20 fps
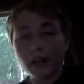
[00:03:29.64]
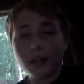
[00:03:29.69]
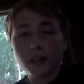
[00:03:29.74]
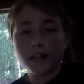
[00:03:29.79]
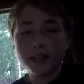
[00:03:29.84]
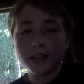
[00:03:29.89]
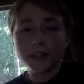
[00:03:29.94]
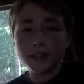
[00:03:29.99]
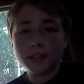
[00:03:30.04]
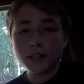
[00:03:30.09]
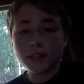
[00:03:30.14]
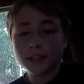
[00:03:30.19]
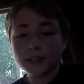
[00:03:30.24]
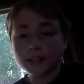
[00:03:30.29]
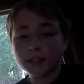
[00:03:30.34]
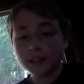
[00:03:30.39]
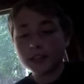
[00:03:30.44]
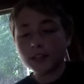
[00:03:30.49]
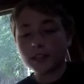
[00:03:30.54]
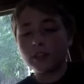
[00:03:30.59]
Now let's
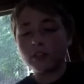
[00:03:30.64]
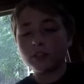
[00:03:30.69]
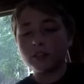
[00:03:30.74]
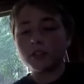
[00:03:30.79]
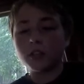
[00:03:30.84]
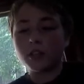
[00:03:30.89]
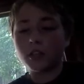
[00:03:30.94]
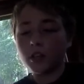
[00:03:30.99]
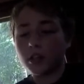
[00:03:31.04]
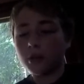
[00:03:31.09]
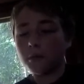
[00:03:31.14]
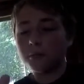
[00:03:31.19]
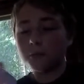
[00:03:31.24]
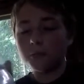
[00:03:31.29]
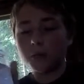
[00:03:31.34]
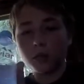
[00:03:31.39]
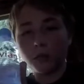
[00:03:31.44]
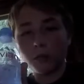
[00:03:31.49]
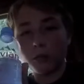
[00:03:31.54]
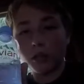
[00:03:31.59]
test out
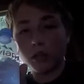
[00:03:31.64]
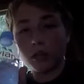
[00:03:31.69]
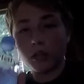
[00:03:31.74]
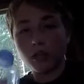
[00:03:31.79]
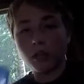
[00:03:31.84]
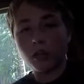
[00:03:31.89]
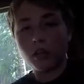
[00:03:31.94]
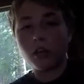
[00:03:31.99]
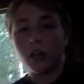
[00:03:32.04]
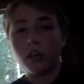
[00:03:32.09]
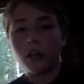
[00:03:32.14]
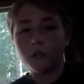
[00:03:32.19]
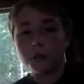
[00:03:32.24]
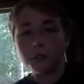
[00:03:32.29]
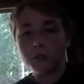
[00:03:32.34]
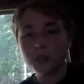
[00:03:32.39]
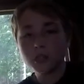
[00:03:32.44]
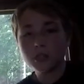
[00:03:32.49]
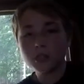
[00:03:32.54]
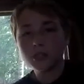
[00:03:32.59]

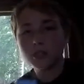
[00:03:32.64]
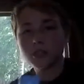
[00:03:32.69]
1.5s.